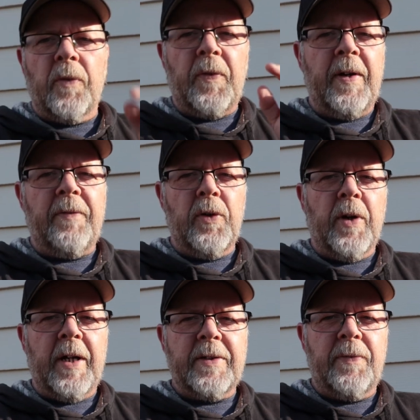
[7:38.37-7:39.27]
if any of you
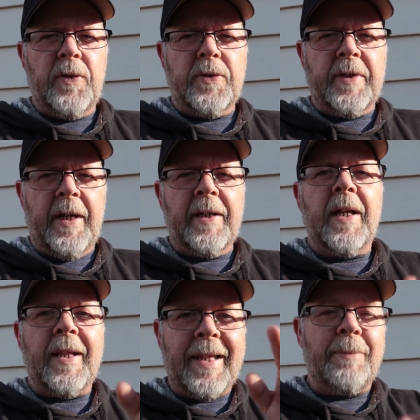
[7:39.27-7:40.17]
guys have used that,
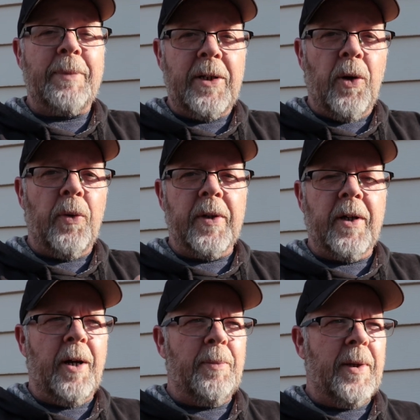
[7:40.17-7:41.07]
let me know in the
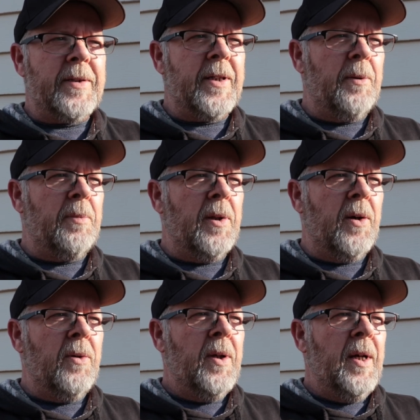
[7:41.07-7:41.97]
comments down
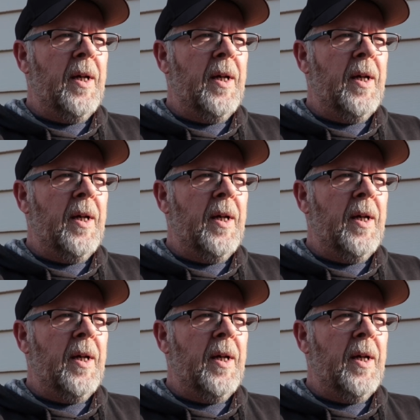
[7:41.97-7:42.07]
below.